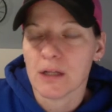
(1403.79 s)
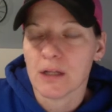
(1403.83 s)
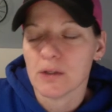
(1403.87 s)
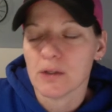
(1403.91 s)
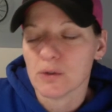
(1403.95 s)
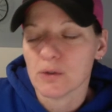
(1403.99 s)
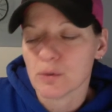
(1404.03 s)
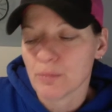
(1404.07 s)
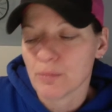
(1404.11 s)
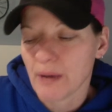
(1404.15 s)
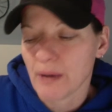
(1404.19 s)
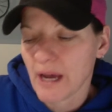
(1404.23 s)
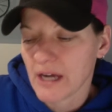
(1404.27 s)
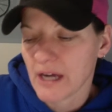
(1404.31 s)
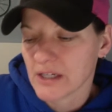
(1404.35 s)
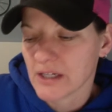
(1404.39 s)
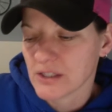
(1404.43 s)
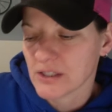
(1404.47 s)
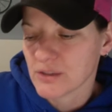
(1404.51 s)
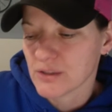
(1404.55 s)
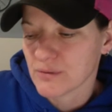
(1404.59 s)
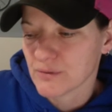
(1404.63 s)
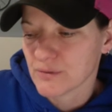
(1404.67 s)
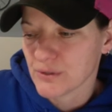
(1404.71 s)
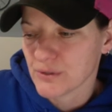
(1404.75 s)
little
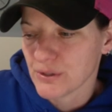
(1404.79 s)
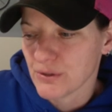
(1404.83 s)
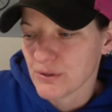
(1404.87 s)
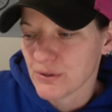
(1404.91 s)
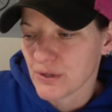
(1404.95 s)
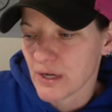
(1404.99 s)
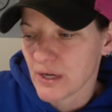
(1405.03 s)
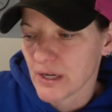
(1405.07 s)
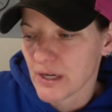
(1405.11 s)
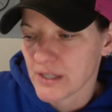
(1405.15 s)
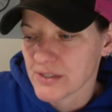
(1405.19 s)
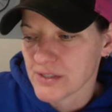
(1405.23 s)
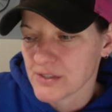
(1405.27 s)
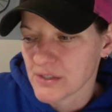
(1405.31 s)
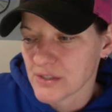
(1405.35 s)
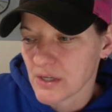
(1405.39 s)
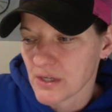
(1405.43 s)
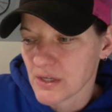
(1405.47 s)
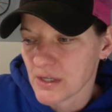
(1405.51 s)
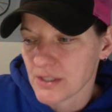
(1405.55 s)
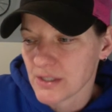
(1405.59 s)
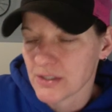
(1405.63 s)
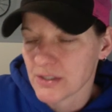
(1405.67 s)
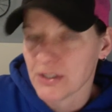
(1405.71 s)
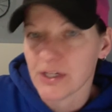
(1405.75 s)
package for you guys
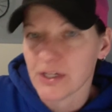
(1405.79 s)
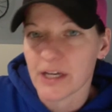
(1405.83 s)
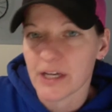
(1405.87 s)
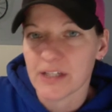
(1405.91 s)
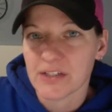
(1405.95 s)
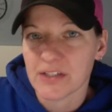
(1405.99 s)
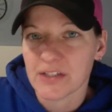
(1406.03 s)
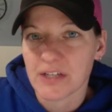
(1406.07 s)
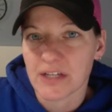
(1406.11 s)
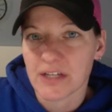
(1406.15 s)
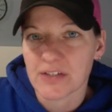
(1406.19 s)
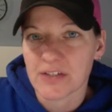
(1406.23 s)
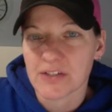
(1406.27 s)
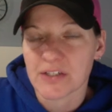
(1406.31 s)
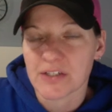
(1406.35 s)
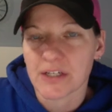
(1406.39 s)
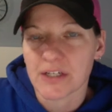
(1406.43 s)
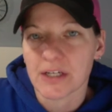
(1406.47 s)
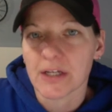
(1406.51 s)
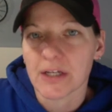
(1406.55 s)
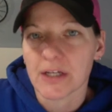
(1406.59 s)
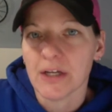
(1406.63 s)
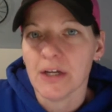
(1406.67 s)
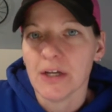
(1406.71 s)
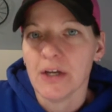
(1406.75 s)
on gut
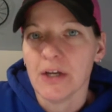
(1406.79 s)
testing.